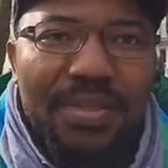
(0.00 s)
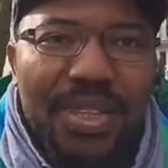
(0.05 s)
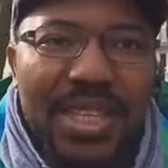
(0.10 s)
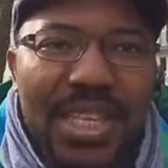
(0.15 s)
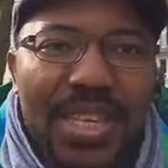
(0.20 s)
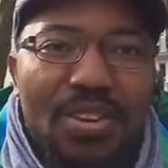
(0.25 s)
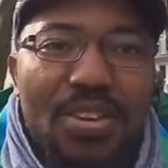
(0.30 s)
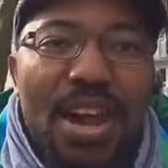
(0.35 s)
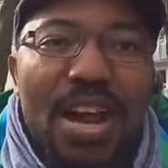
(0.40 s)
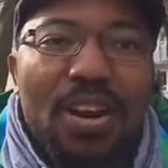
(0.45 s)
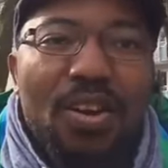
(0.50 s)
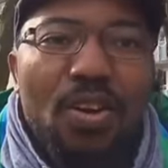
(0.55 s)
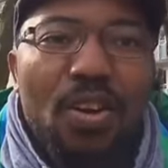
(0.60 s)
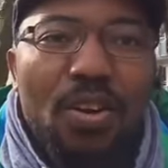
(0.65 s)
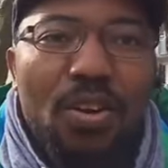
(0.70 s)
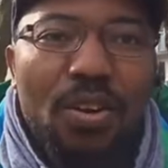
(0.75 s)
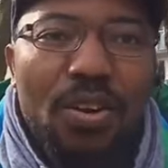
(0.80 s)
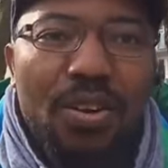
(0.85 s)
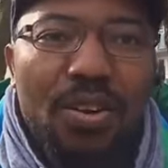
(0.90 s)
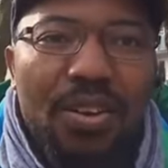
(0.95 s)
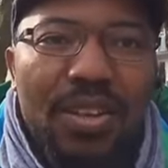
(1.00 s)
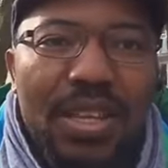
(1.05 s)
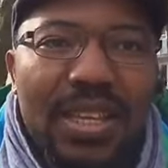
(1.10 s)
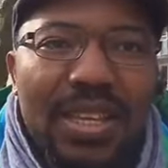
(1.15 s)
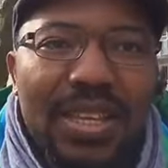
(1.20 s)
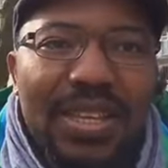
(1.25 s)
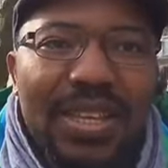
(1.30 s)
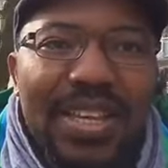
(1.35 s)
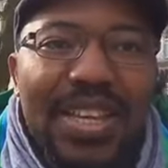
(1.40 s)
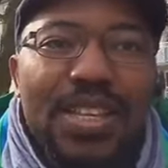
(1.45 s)
Your color
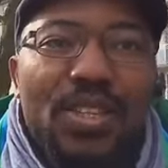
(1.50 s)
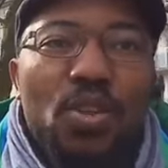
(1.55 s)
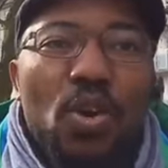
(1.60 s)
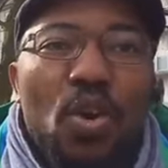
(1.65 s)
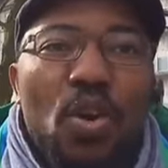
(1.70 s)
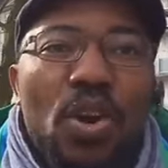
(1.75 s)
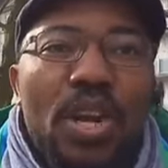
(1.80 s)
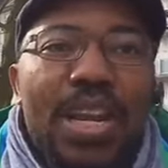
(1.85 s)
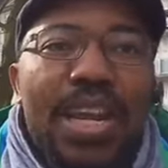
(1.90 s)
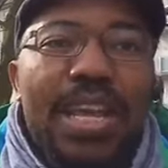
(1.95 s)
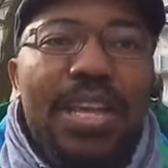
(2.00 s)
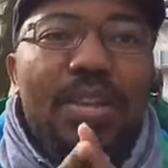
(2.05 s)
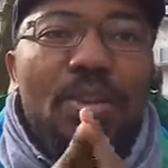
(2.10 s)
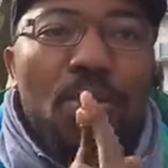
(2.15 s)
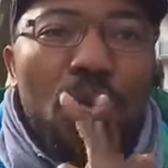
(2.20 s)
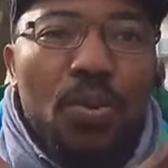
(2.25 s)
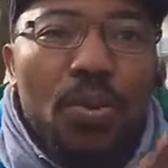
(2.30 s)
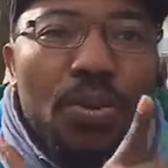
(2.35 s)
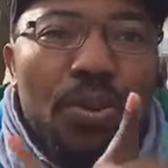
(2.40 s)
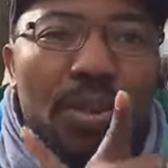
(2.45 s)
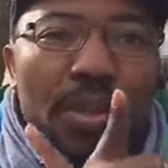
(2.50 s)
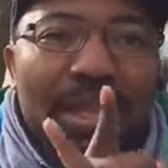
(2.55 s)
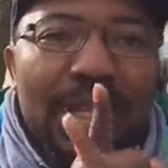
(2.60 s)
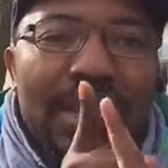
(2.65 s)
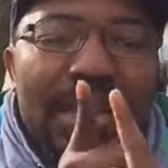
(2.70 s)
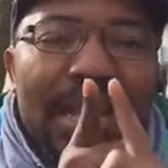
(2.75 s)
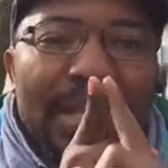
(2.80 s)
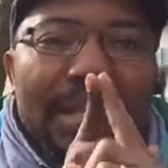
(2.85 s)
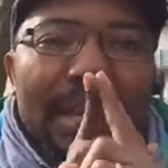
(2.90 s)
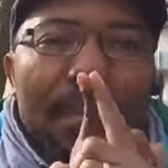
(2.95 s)
is only you
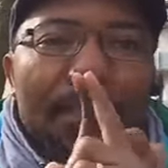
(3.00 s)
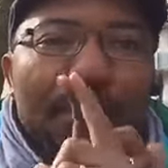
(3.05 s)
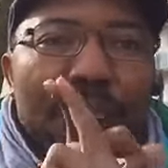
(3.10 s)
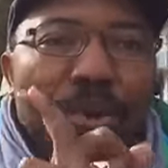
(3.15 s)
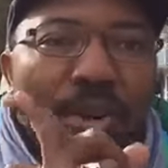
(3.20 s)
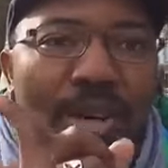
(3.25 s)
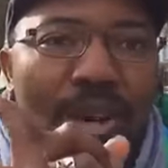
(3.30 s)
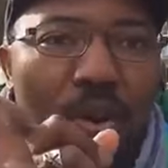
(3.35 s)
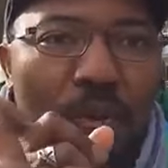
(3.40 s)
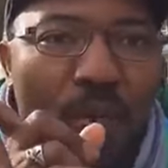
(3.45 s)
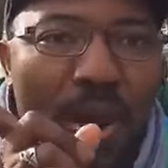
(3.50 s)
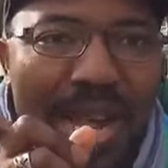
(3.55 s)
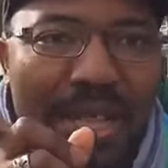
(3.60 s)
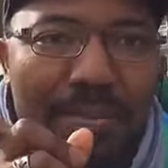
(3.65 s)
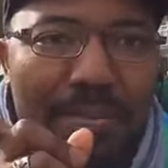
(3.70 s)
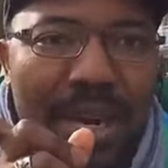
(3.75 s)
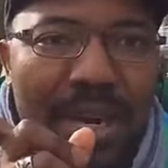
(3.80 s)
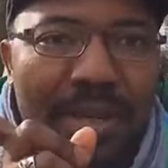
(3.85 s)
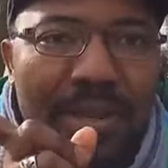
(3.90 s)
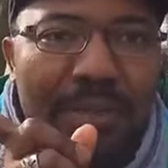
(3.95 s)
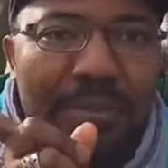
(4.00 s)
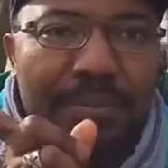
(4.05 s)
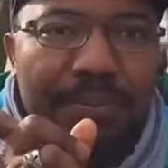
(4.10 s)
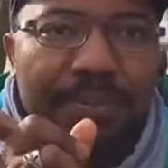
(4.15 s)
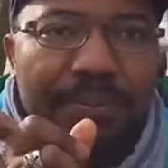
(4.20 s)
that can born a white man.